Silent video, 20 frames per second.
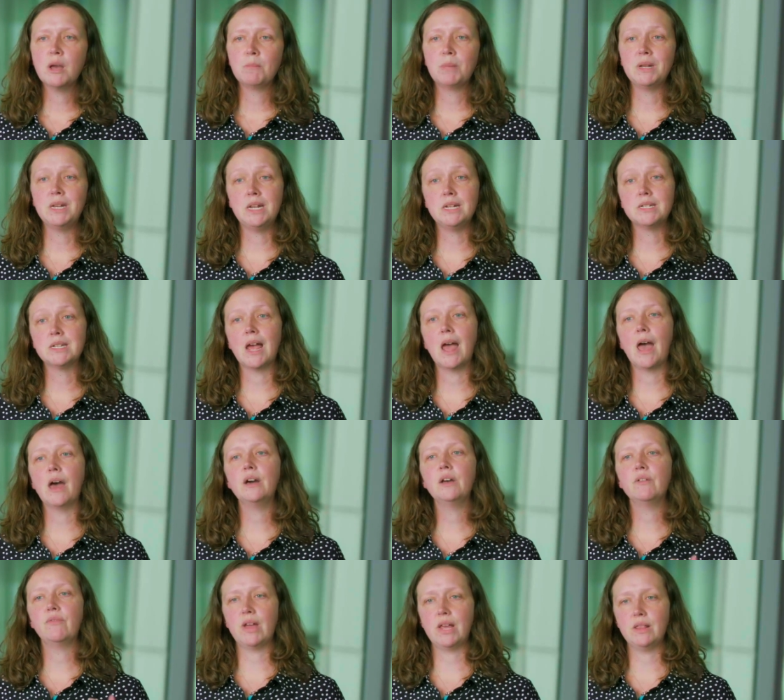but need to
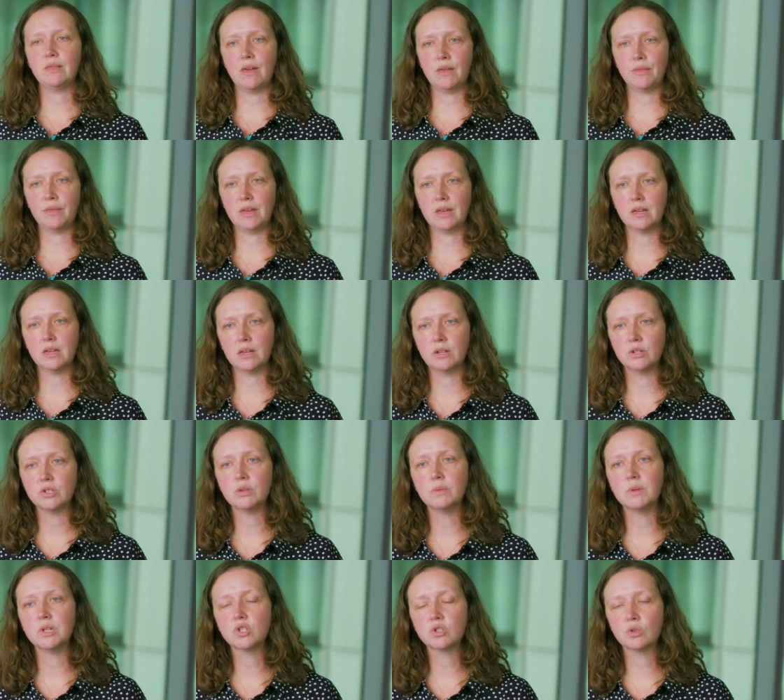elevate their thinking
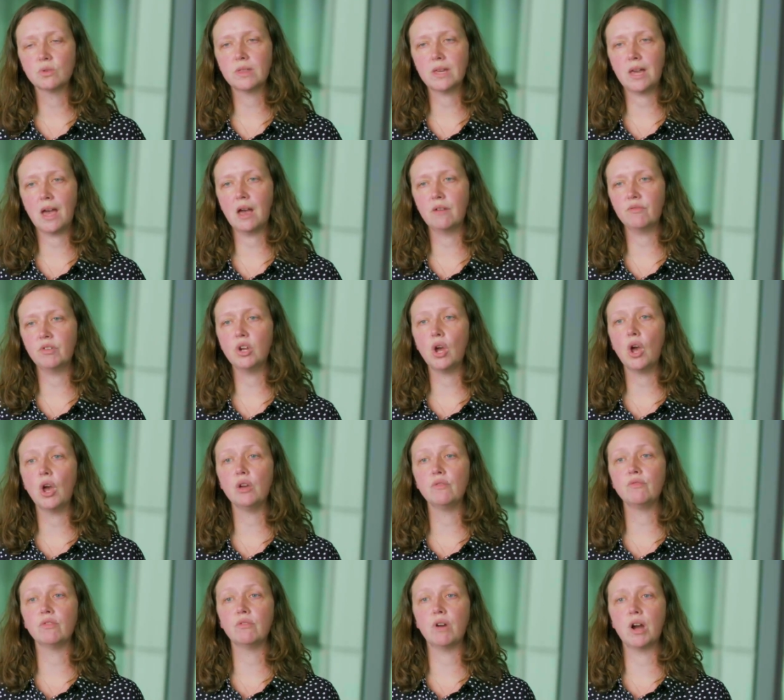to ensure they have an
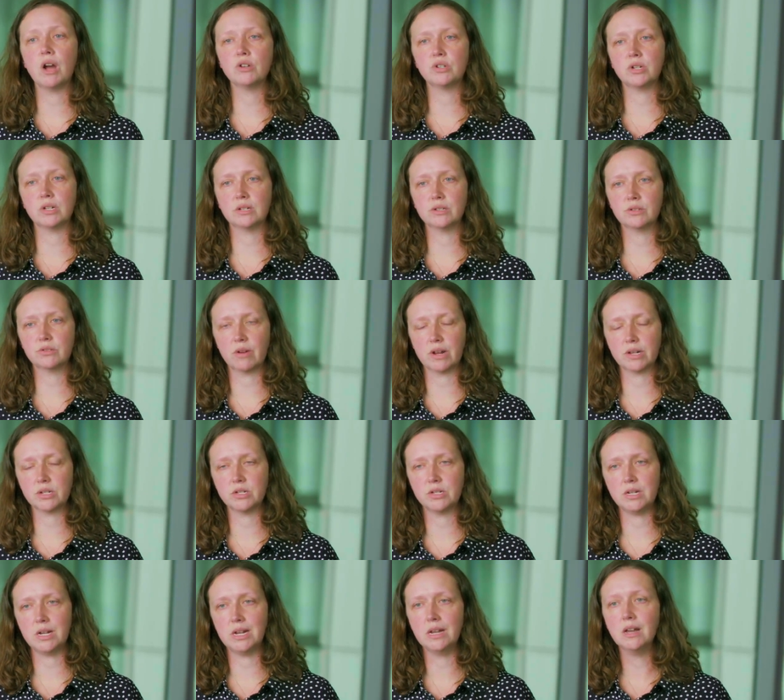overarching
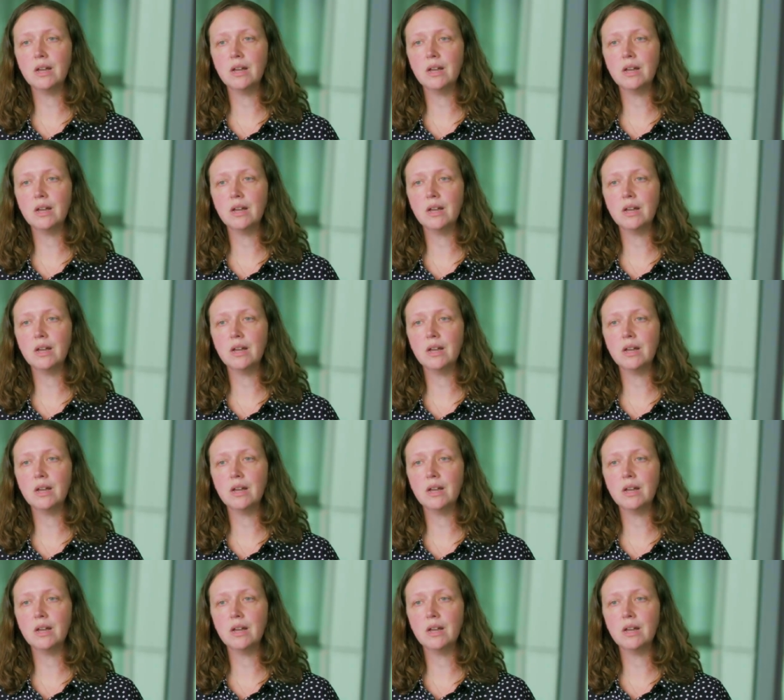strategy